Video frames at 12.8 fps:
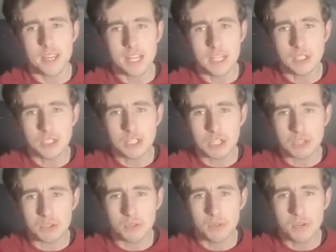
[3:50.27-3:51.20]

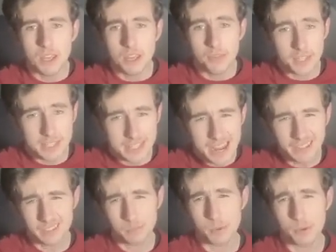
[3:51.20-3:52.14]
into the
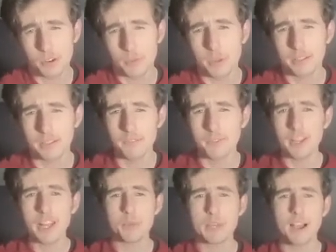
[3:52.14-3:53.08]
guest book because I feel
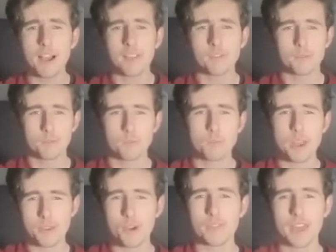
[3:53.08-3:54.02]
like we kind of
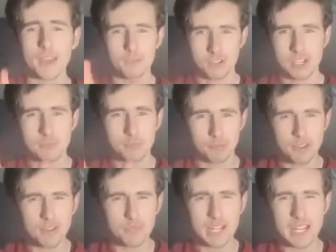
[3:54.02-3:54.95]
went over that really
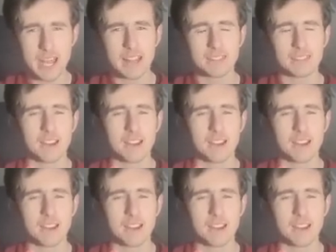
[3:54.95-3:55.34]
briefly last